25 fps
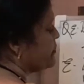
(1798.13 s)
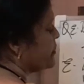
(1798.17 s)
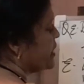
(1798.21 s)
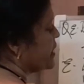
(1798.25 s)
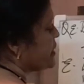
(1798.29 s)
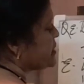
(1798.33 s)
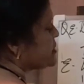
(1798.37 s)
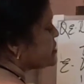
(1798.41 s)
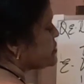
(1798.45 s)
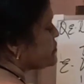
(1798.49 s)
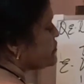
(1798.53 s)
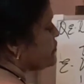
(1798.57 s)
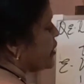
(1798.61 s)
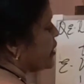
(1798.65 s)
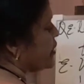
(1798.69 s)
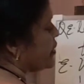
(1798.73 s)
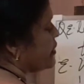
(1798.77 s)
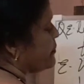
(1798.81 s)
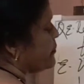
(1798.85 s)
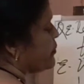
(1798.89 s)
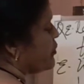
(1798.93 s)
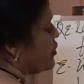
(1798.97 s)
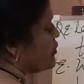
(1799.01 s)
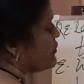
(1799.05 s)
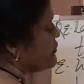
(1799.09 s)
plus 1
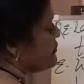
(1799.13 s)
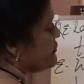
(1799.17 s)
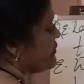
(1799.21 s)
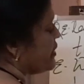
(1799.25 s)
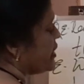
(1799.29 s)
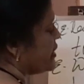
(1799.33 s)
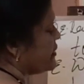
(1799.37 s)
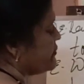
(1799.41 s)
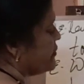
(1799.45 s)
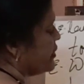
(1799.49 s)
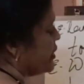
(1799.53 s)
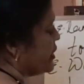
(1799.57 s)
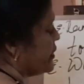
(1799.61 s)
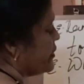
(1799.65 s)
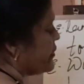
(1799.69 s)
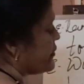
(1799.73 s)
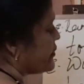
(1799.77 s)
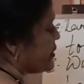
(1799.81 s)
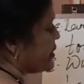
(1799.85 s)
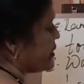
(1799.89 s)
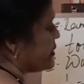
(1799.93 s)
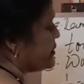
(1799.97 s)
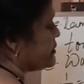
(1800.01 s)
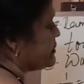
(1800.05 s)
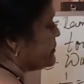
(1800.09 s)
upon
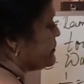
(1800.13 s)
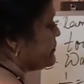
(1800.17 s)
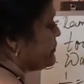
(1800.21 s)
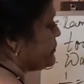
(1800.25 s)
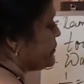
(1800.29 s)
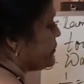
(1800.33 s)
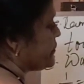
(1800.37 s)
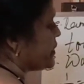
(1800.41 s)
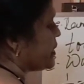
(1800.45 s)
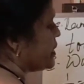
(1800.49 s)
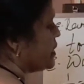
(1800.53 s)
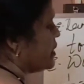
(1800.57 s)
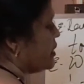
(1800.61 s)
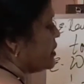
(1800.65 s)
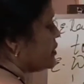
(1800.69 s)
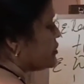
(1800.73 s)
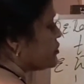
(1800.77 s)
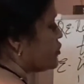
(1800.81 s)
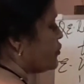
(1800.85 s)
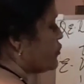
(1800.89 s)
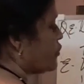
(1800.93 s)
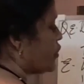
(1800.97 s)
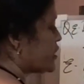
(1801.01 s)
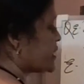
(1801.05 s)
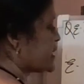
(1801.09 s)
500.
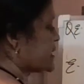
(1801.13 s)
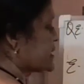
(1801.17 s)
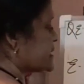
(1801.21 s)
So what